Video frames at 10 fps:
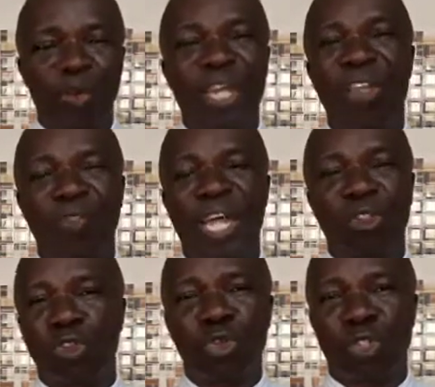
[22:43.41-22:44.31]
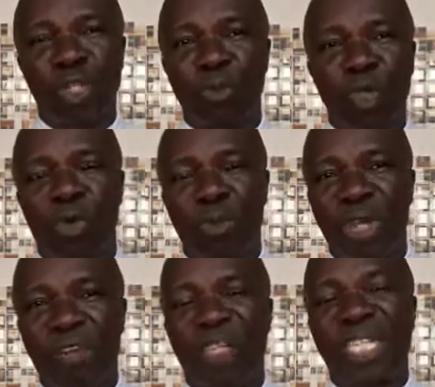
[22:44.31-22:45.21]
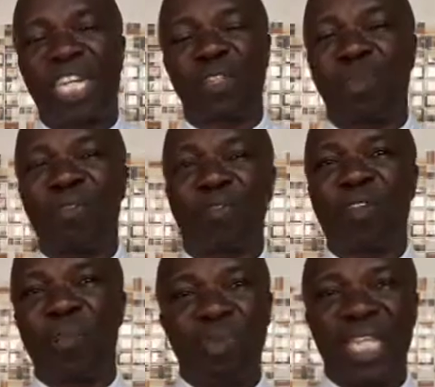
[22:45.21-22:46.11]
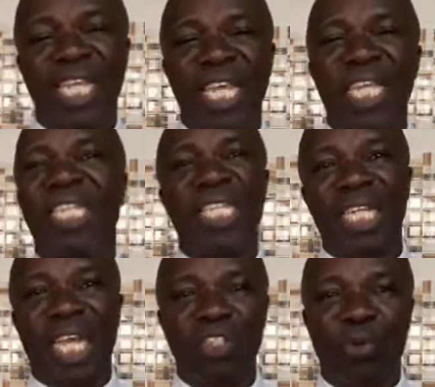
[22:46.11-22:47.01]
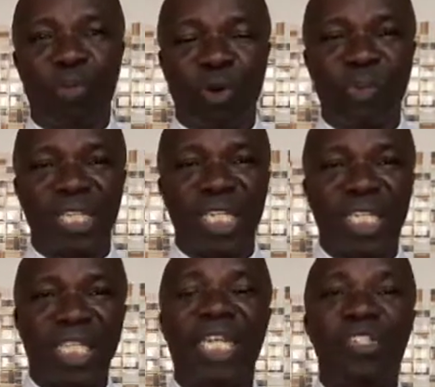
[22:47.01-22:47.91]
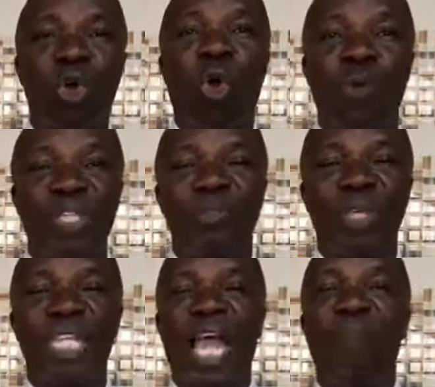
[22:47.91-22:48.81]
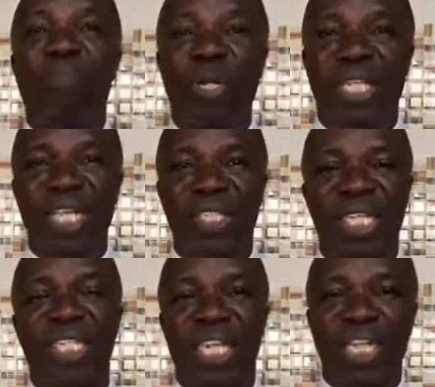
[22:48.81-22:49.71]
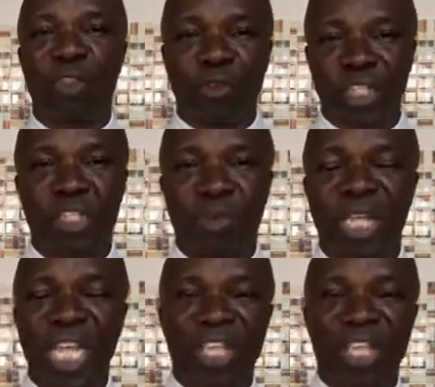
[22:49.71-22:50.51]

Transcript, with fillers: Wherever, through scripture, wherever there has been famine in the land of promise, there has always been abundance in the land of Egypt.